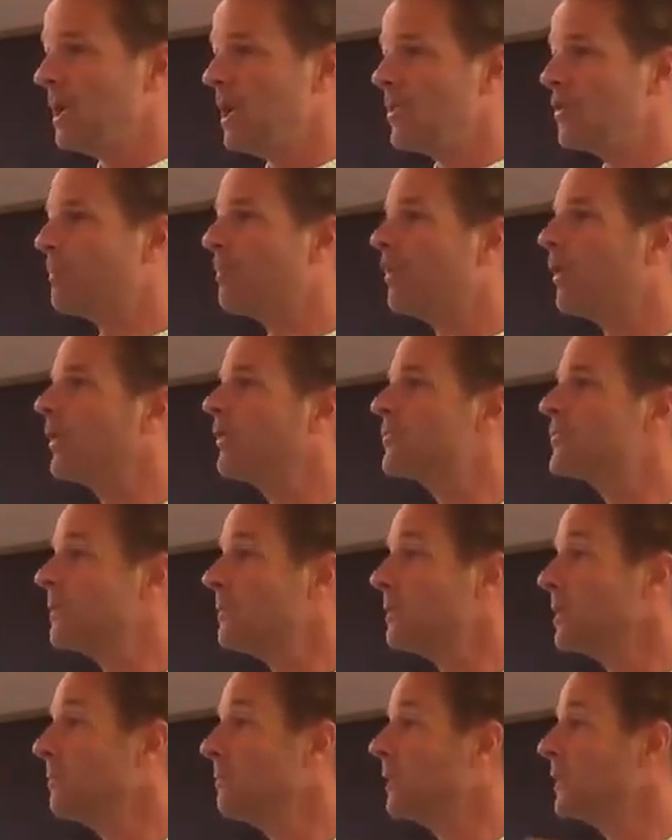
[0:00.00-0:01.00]
They're part of
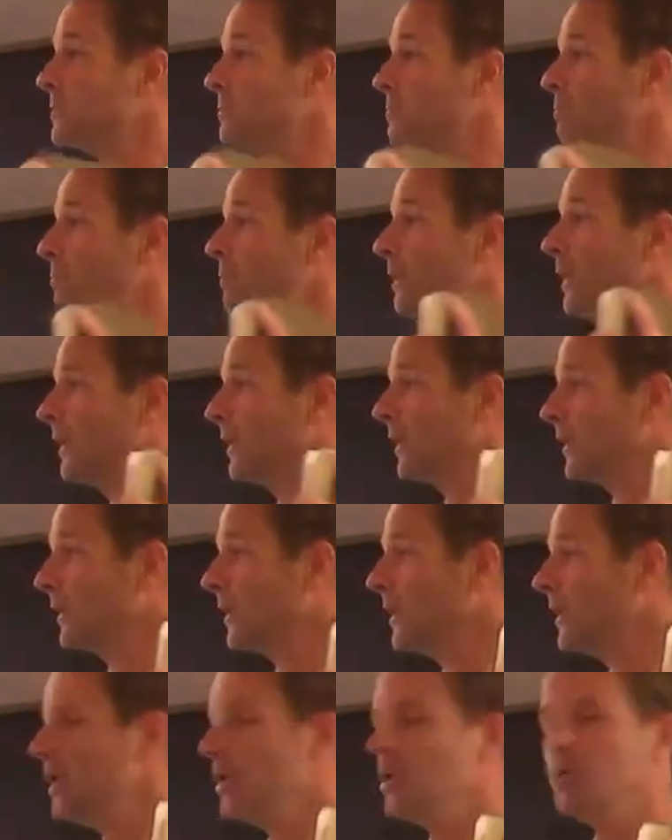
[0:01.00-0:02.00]
something much bigger.
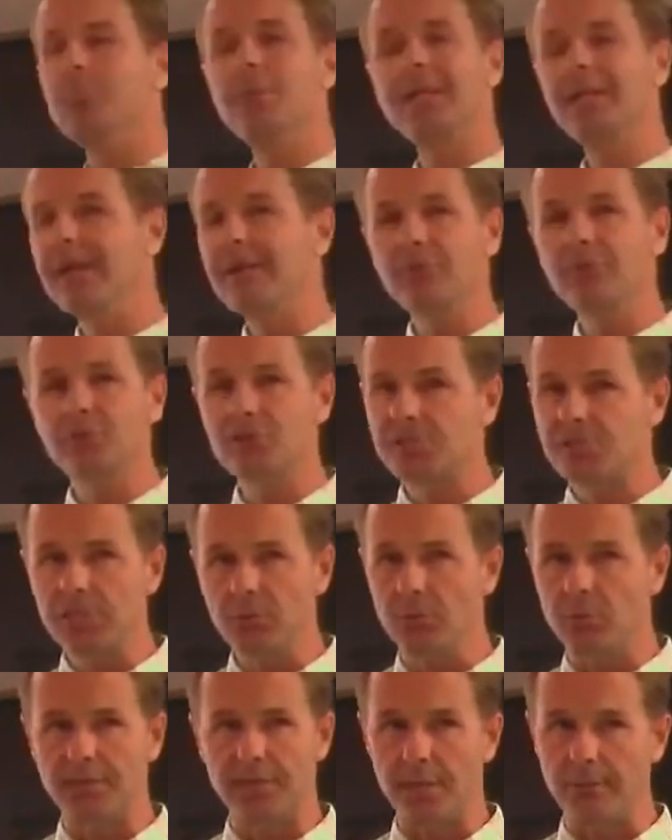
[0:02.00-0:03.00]
You may never see
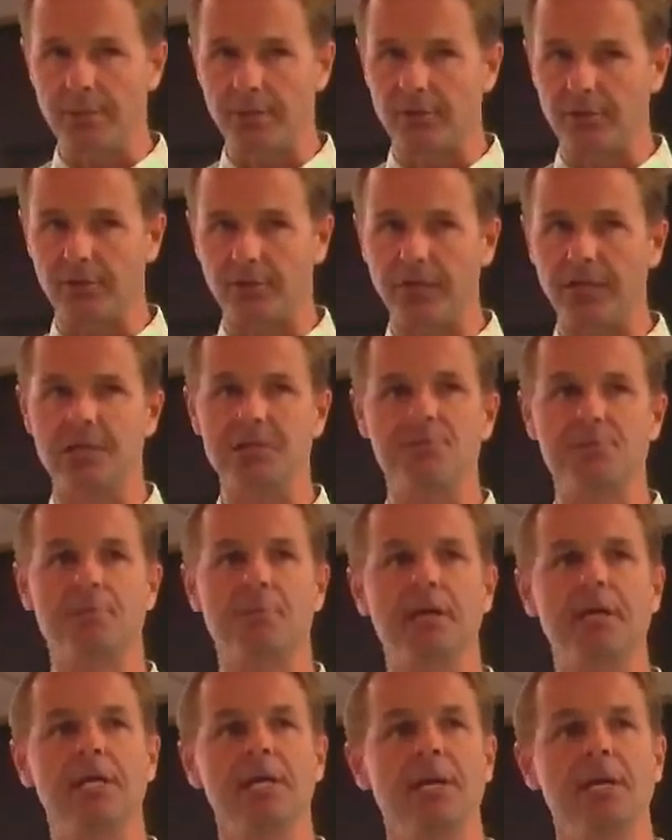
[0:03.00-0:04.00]
what that bigger is,
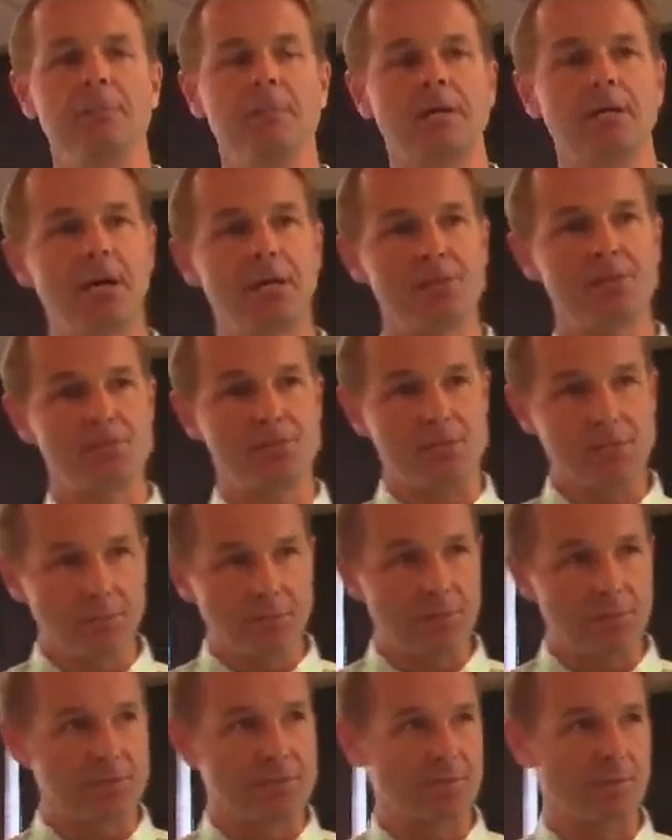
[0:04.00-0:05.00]
but but God's
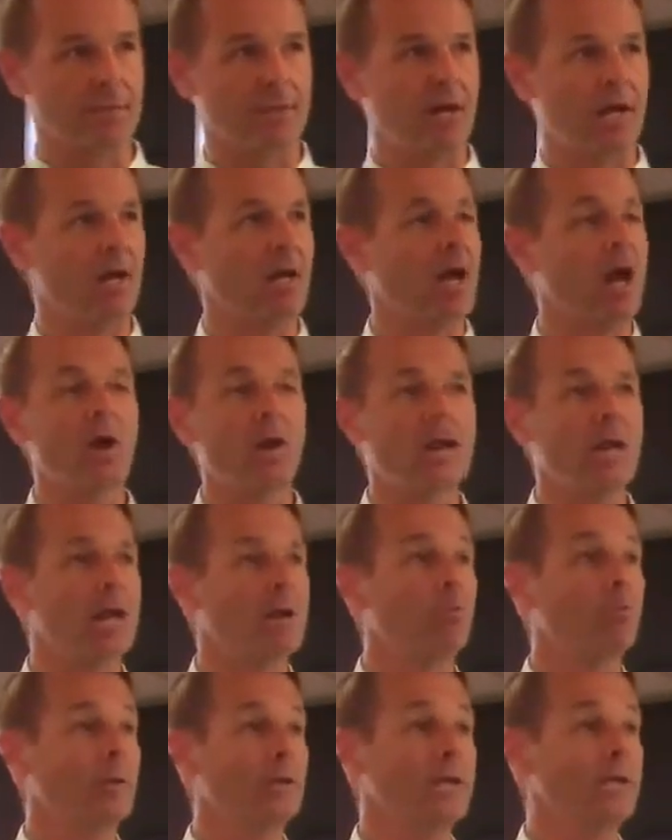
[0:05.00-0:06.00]
doing something. All, all I
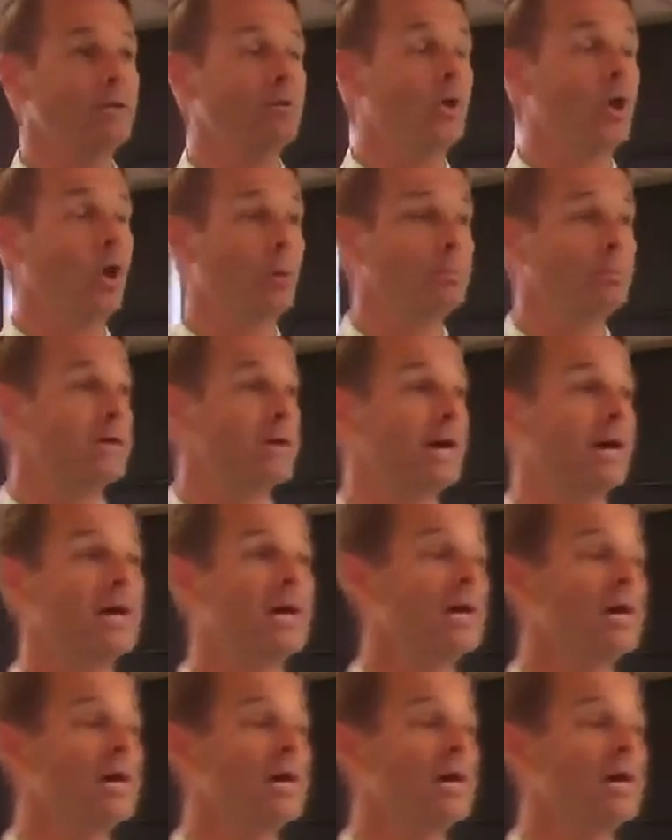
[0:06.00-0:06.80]
really hope that